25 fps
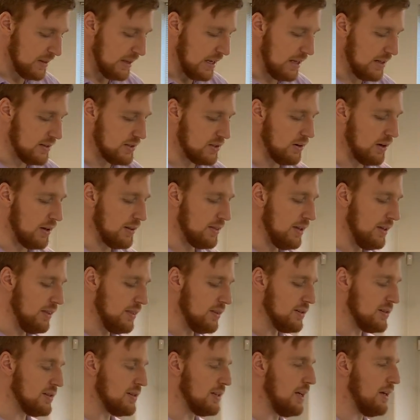And so I think
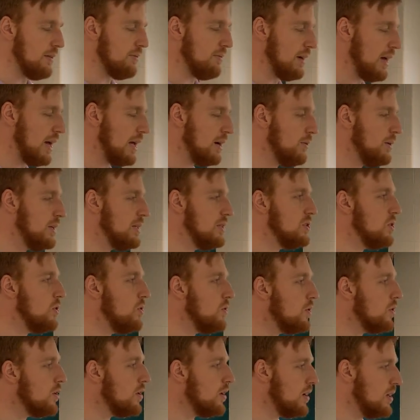this, how do we do
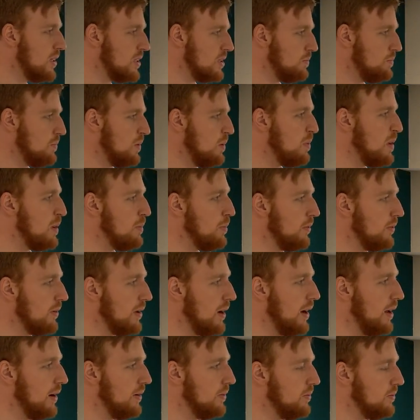good as the people of
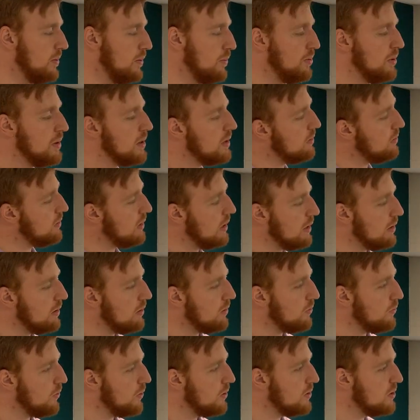God? If we're thinking of
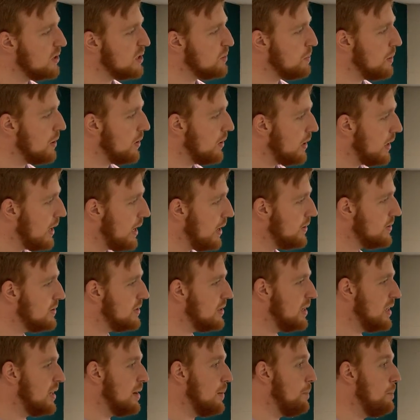the fruit of the Spirit, how is
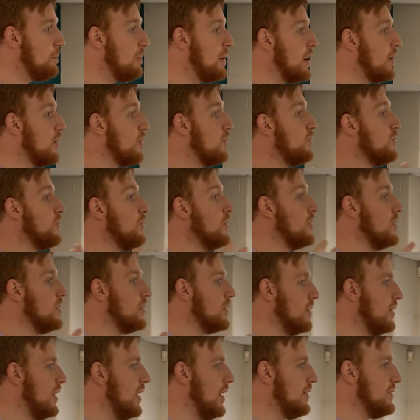it going to bear fruit in
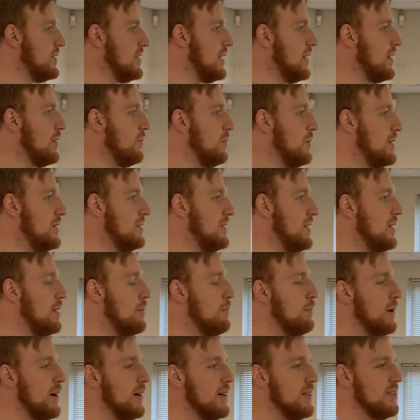our lives? How can we see the
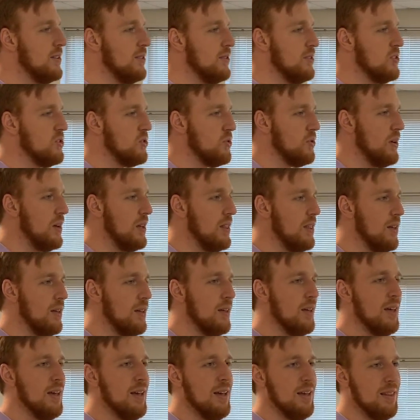buds on the tree,
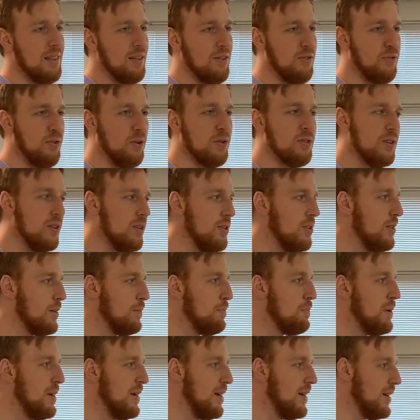the fruit that you can
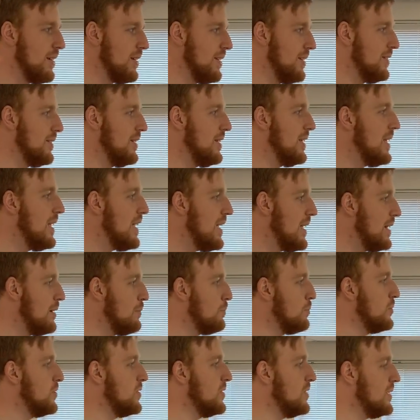pick and eat
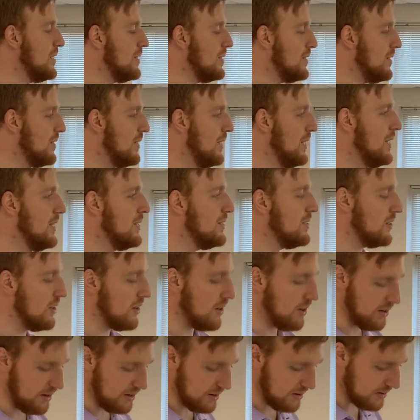and present to
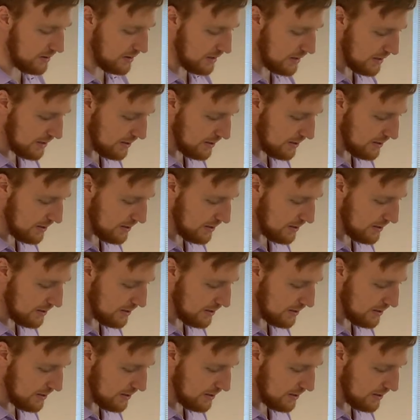God?